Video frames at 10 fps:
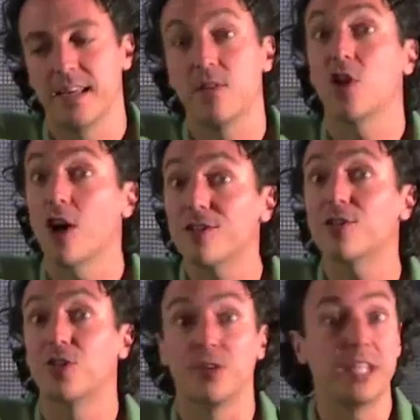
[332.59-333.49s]
They'll also
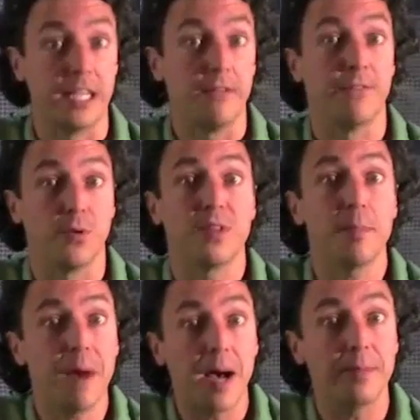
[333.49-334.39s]
start to eat food
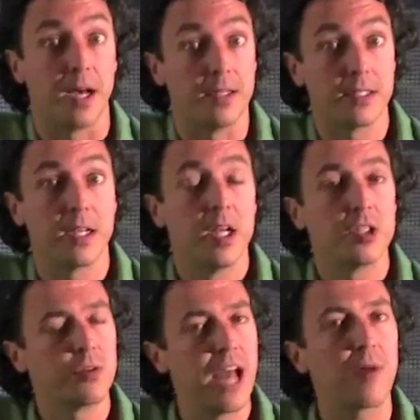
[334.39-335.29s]
that mom does.
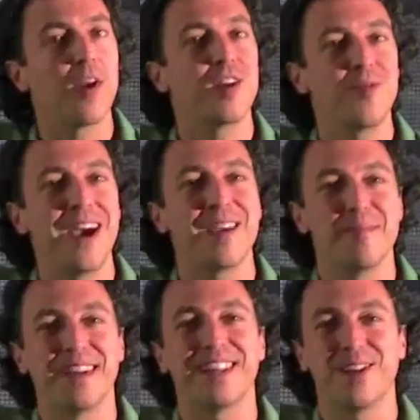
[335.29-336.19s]
So not right away,
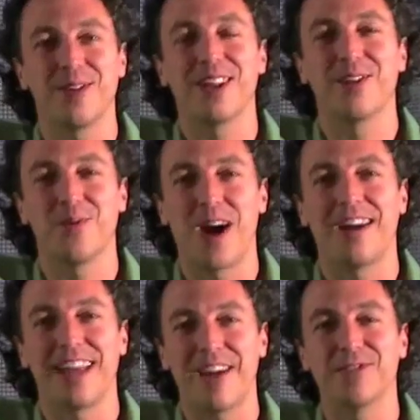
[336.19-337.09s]
but a little
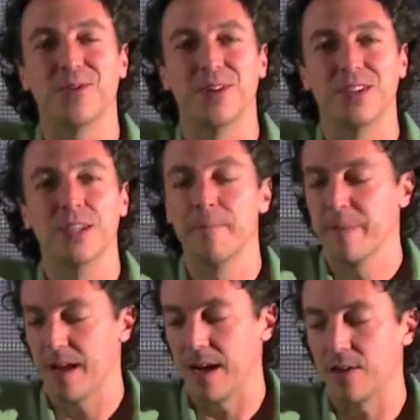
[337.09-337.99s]
while afterwards.
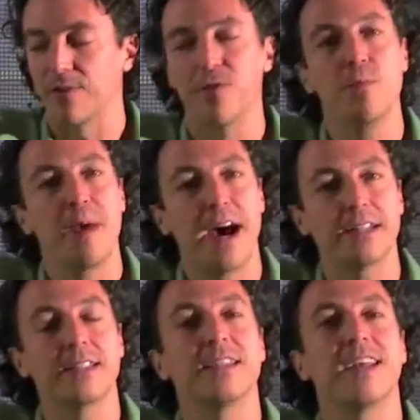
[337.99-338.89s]
The fruit
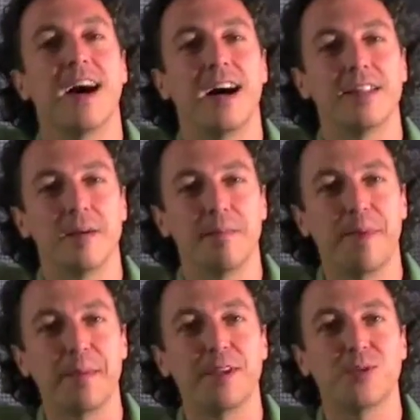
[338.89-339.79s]
bats, the
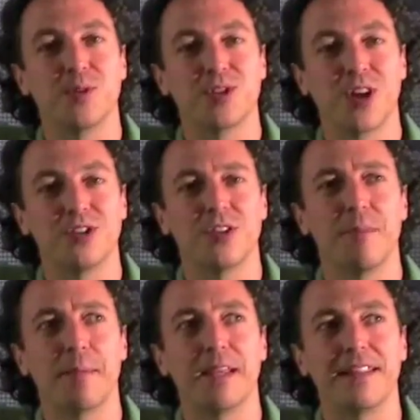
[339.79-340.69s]
babies will start to
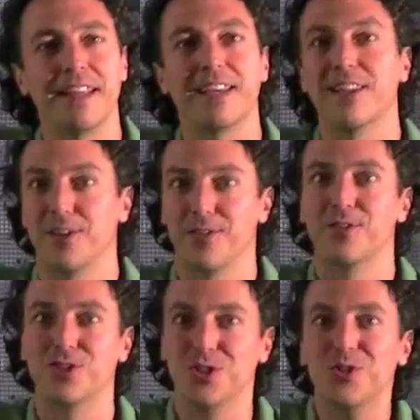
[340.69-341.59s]
maybe lick a little
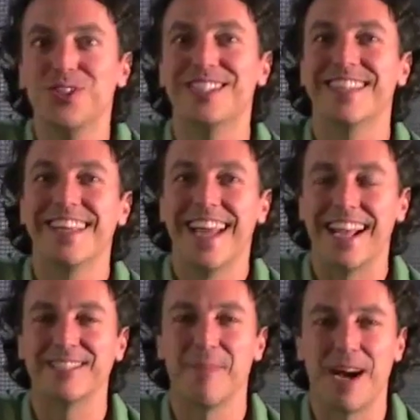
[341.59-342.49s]
of the juice
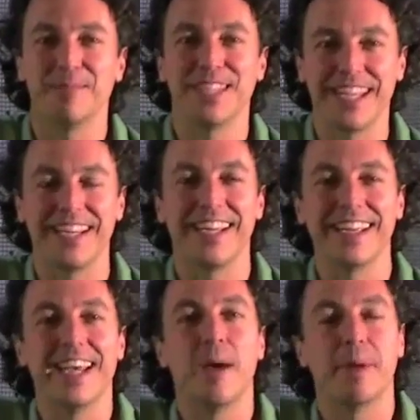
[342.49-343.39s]
as mom's
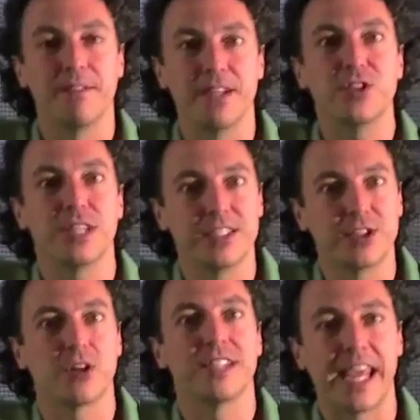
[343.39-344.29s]
eating, but eventually
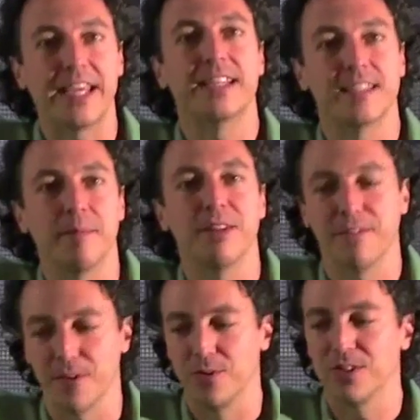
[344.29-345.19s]
start taking some of the
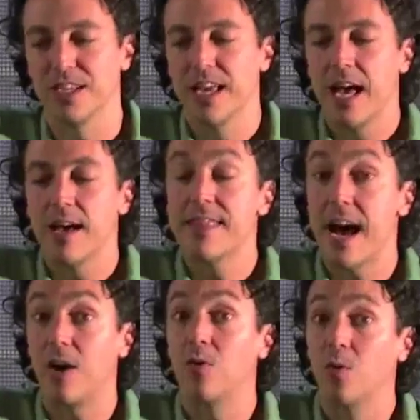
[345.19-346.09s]
fruit.
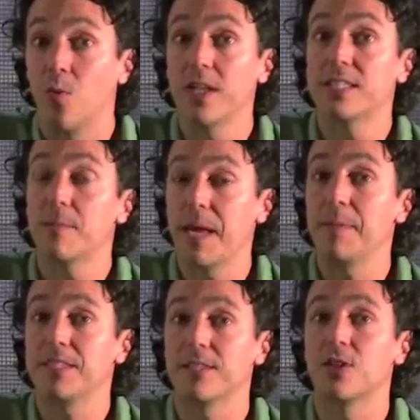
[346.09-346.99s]
Now, once the
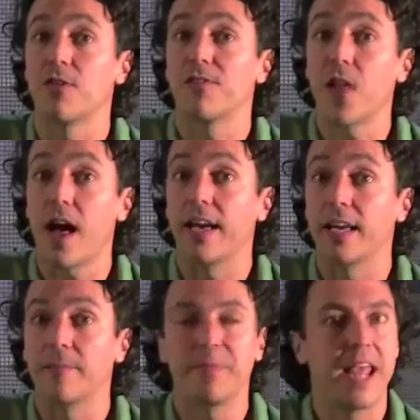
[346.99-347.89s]
babies can start
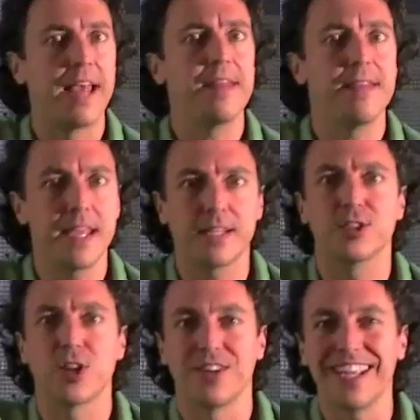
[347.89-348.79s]
flying, and then they can
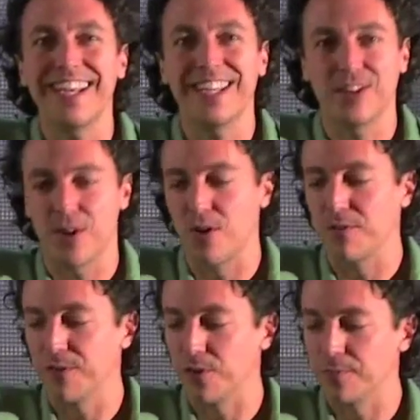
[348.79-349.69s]
start eating their own
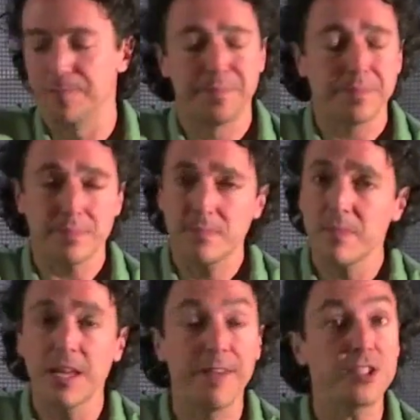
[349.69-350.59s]
food,
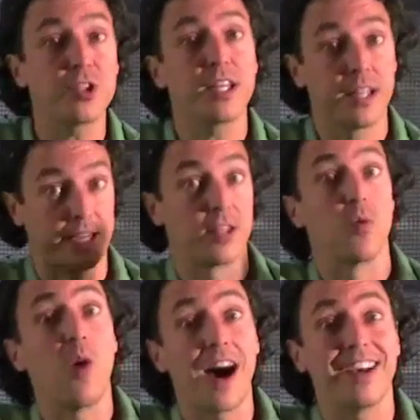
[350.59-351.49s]
eventually, like in
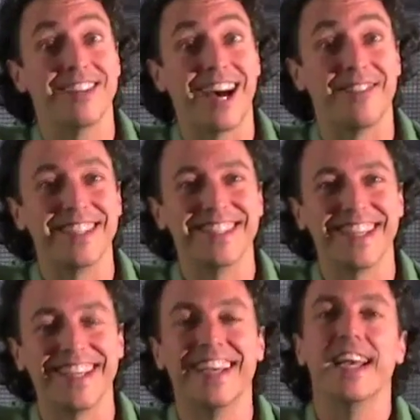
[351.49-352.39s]
the wild,
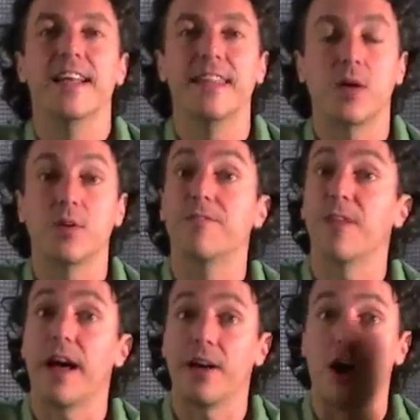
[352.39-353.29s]
obviously, they would
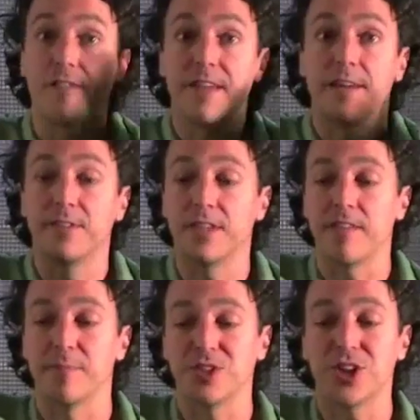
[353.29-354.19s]
fly off after
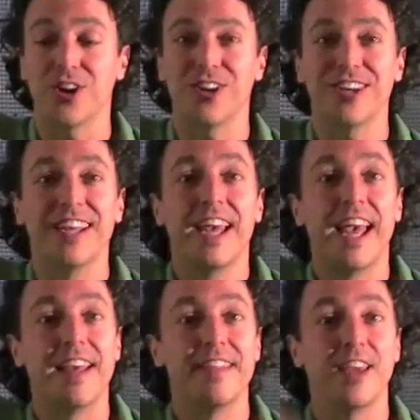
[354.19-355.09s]
they've matured,
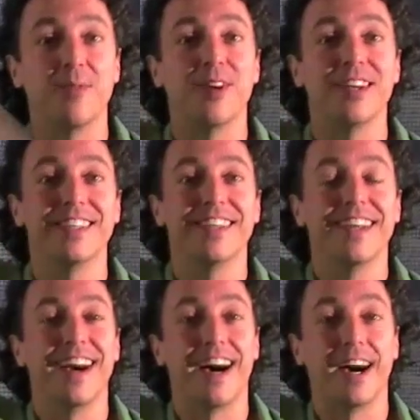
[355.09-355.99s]
and they would
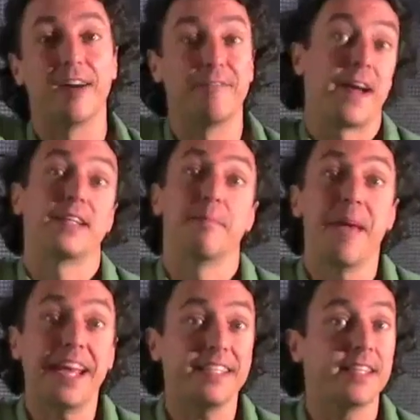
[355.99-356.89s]
find a
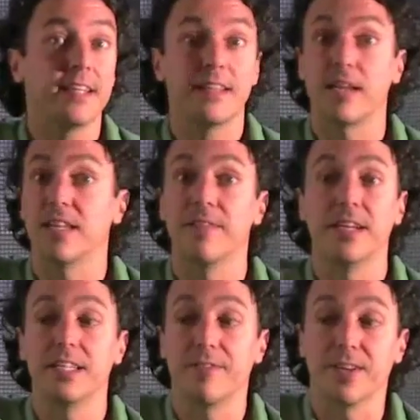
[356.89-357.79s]
mate, they'd live in
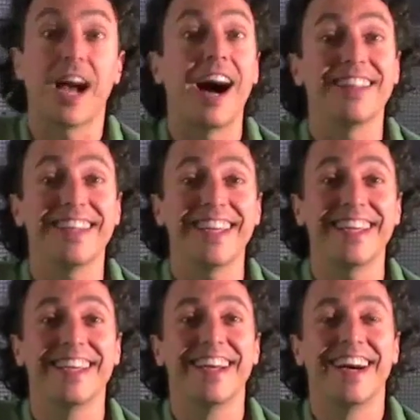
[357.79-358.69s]
a different
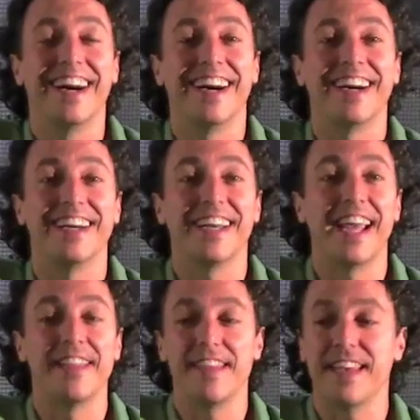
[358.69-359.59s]
colony,
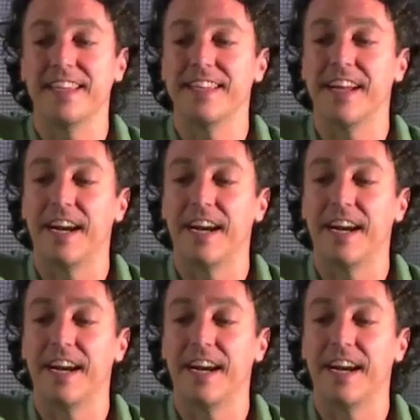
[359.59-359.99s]
and then